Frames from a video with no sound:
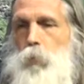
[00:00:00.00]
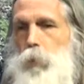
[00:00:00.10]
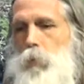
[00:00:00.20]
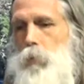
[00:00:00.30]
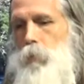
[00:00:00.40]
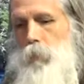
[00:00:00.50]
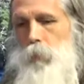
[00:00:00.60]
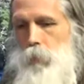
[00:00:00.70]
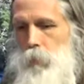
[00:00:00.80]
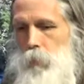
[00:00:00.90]
when,
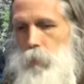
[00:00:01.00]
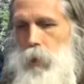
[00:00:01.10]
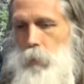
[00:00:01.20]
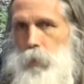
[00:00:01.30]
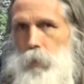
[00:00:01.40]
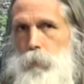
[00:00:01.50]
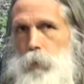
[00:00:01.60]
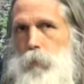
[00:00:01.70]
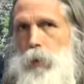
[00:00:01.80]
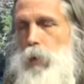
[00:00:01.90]
when we're able to
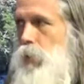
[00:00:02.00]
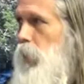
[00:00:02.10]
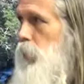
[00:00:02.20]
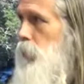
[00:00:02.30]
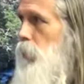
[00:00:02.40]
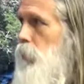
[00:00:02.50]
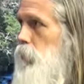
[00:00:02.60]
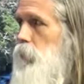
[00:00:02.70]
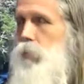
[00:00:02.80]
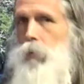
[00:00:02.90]
move out of that
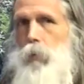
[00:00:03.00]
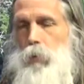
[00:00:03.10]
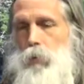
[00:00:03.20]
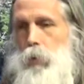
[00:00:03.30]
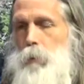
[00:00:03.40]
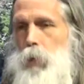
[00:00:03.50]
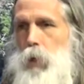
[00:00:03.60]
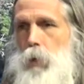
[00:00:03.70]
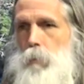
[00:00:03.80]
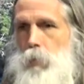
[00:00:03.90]
zone,
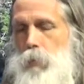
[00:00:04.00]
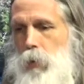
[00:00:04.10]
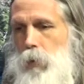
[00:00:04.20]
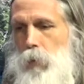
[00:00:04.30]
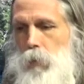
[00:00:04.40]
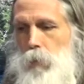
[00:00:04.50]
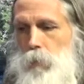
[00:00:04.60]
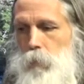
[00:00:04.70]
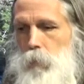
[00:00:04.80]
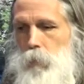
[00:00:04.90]
sometimes uh,
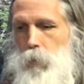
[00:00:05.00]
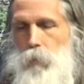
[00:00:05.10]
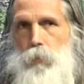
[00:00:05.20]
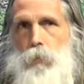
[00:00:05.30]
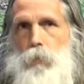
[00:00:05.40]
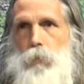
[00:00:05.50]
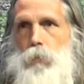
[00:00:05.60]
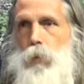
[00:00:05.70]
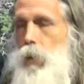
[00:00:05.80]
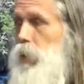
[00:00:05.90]
we'll go
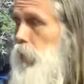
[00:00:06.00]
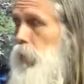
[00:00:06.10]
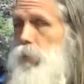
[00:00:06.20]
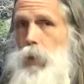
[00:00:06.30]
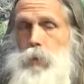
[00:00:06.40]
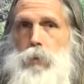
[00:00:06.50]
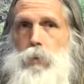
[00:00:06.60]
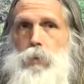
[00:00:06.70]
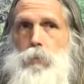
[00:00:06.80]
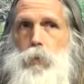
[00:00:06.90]
through a healing
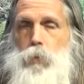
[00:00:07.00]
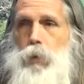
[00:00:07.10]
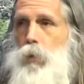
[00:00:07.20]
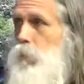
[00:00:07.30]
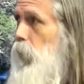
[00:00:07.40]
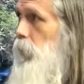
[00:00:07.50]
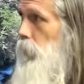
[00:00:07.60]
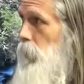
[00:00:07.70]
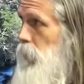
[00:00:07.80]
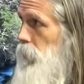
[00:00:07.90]
crisis, which can involve a
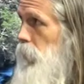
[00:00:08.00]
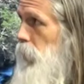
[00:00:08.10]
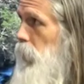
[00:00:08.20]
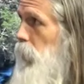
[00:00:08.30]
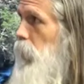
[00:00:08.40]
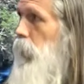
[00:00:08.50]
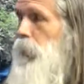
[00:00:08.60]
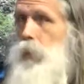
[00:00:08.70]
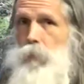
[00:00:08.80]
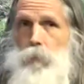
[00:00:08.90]
fever. It
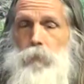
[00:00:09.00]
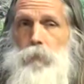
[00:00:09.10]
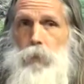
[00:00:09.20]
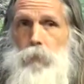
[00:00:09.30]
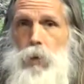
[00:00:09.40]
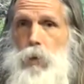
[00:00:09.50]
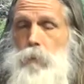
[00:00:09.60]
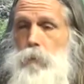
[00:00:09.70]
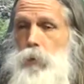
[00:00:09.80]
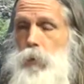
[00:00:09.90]
can even
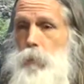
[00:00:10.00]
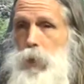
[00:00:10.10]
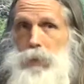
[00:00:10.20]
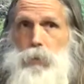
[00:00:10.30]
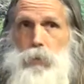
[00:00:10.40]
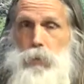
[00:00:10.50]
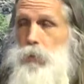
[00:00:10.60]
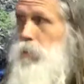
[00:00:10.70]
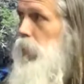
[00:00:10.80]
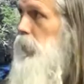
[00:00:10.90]
involve a bacterial
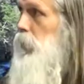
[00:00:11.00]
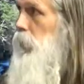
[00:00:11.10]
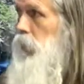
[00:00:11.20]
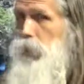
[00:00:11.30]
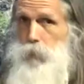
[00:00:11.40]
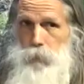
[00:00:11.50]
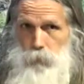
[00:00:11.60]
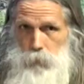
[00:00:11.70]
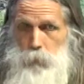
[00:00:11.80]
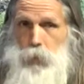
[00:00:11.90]
infection, like I